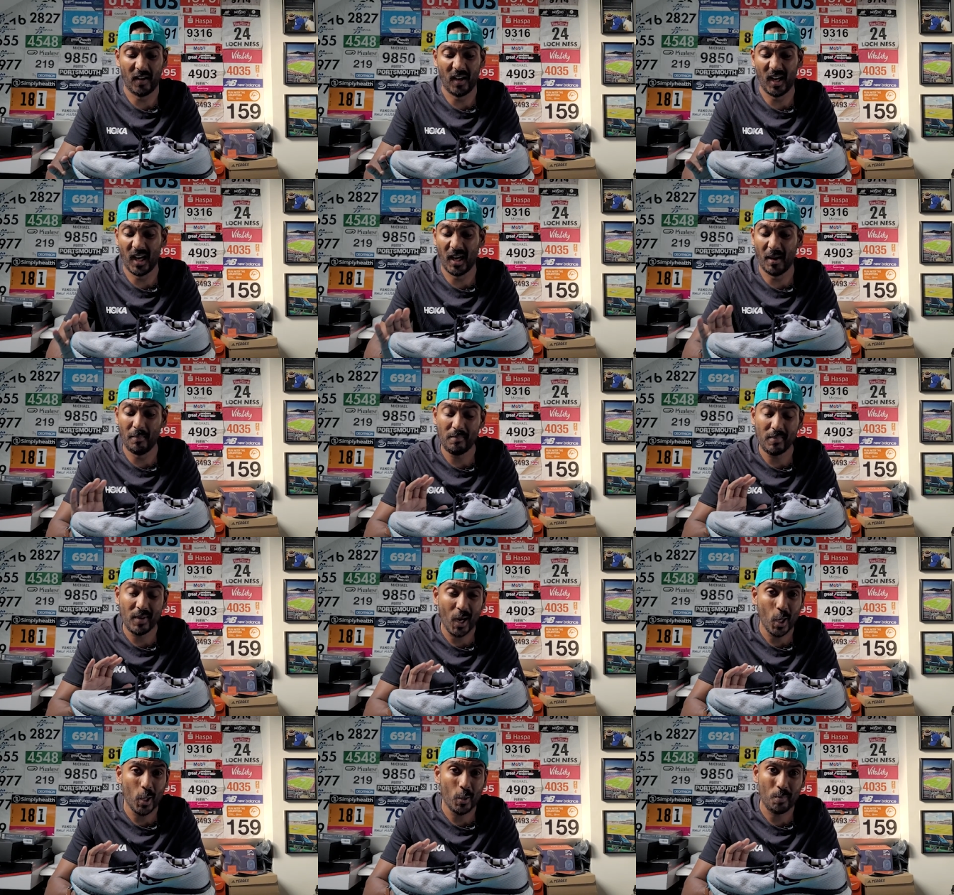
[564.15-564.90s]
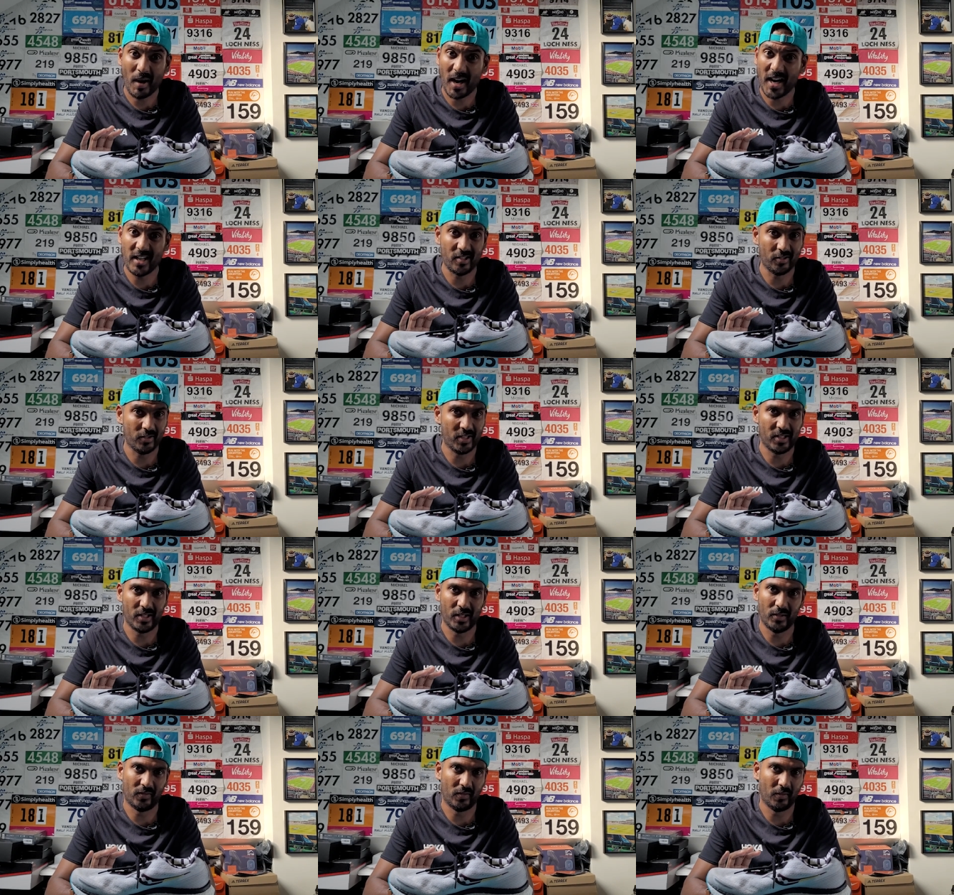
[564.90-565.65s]
Um, no major
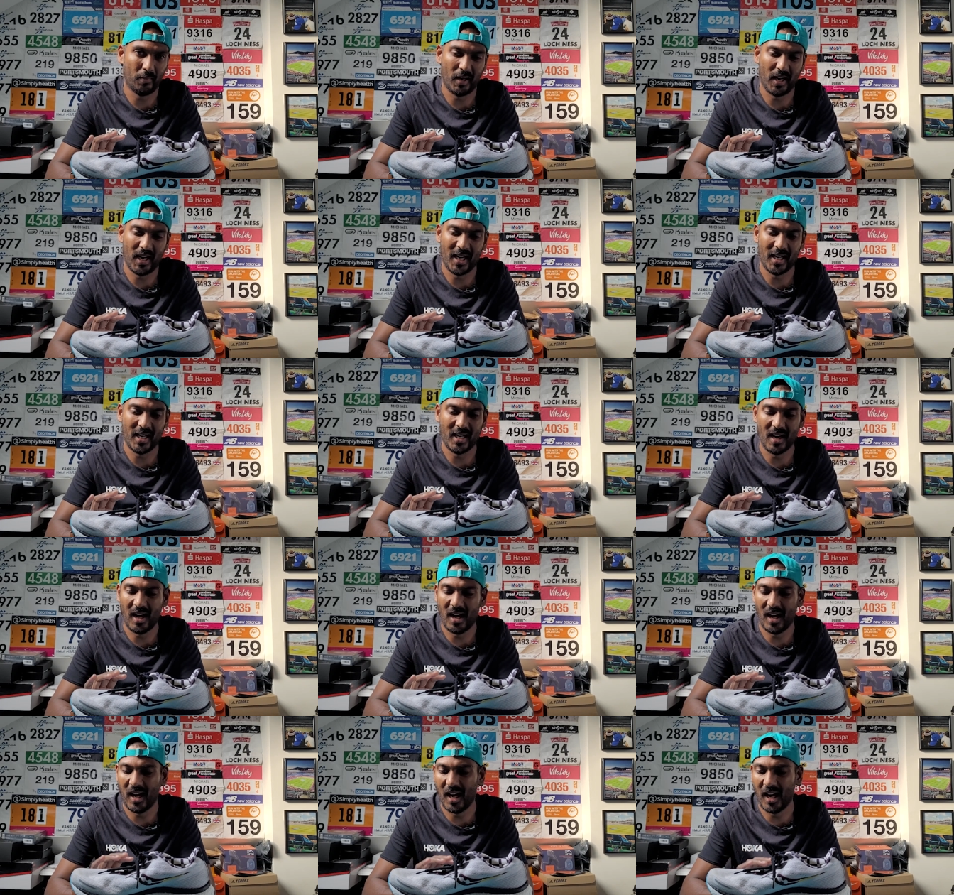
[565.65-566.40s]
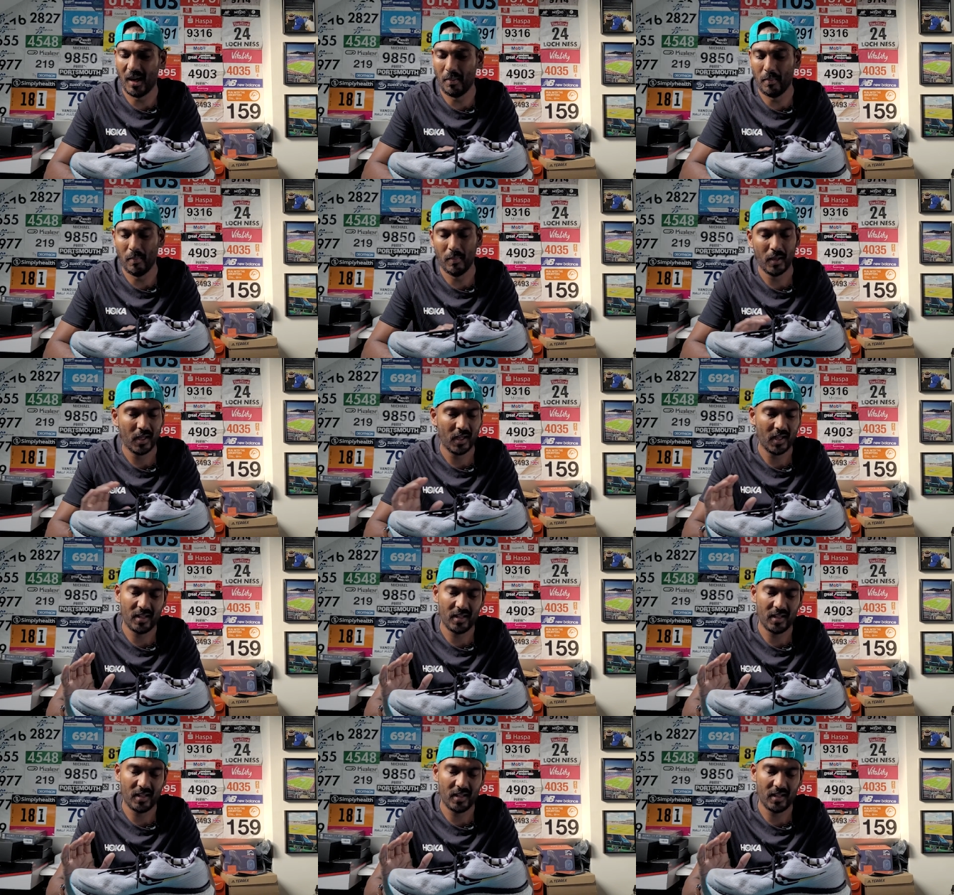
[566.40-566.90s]
issues for me um,